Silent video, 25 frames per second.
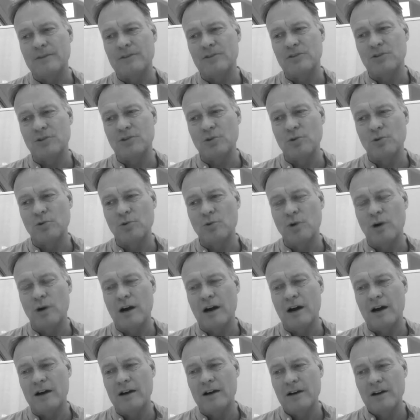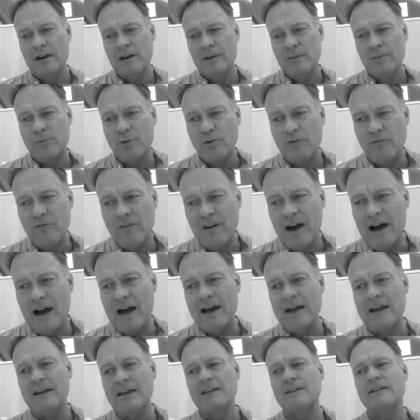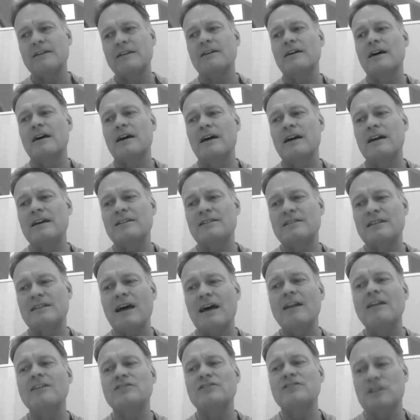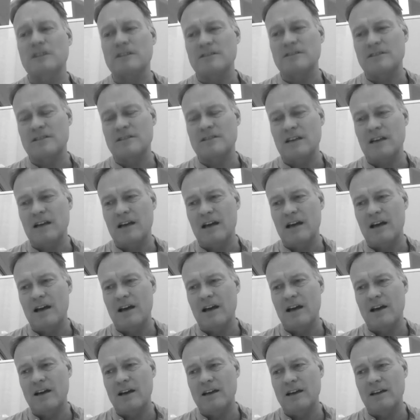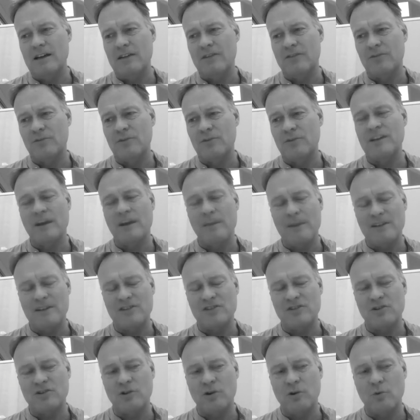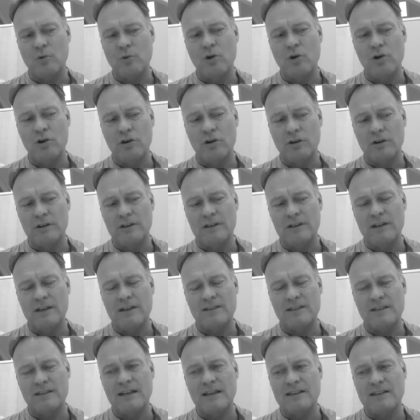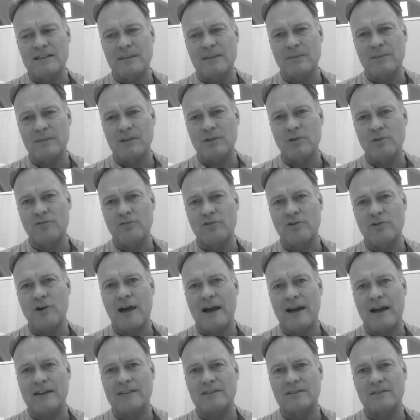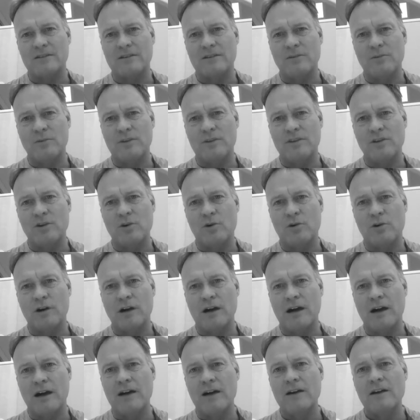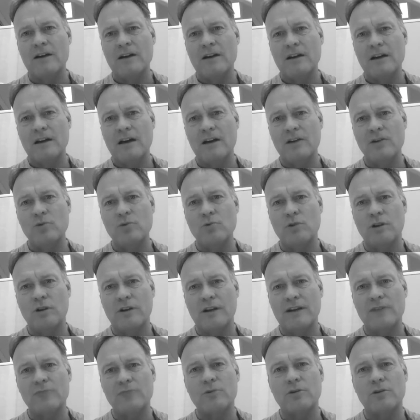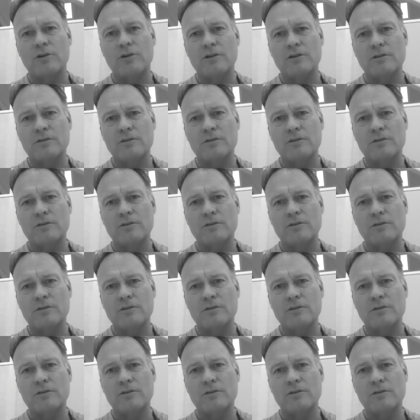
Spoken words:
to provide intelligence in a 3-dimensional world. Isn't that something you've cracked with your neural network?